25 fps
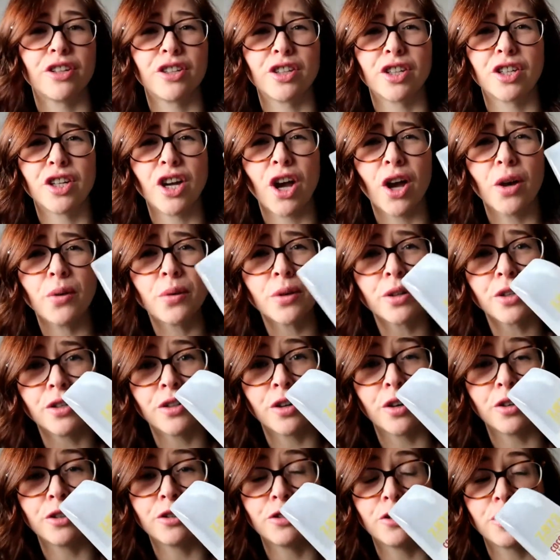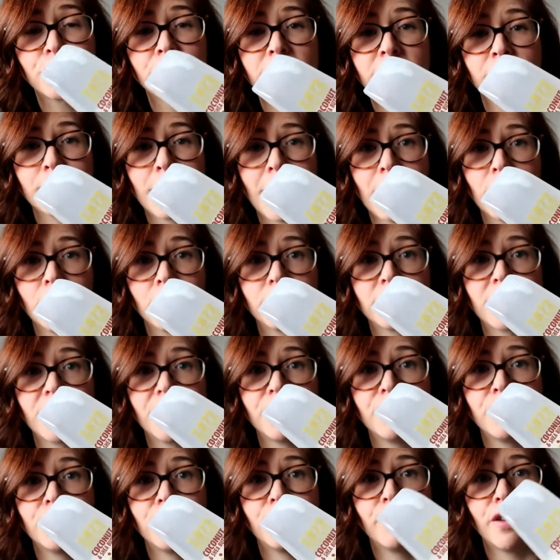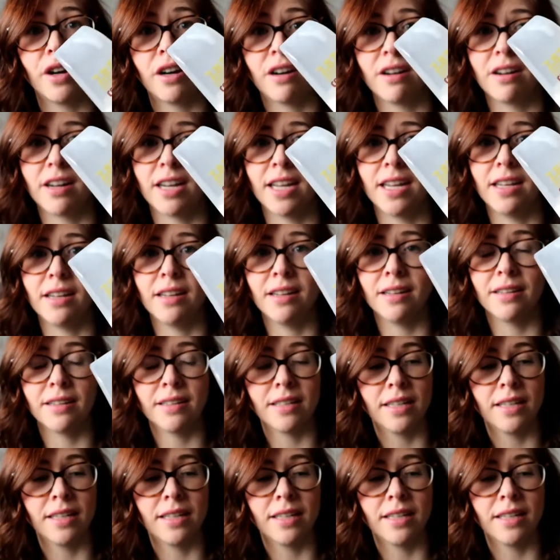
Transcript: the coconut just smells divine.